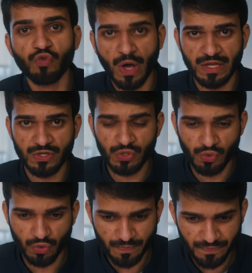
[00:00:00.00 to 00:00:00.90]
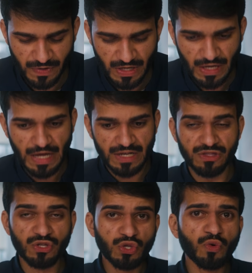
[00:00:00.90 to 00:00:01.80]
Right school. Now,
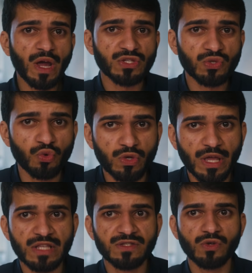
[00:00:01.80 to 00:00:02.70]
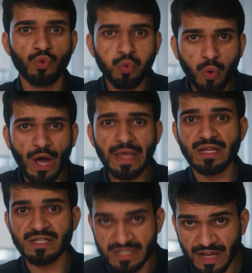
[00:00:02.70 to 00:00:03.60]
the New Right school is
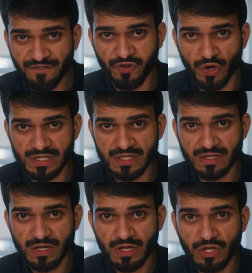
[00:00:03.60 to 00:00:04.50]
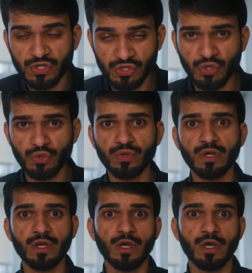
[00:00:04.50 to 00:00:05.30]
quite different to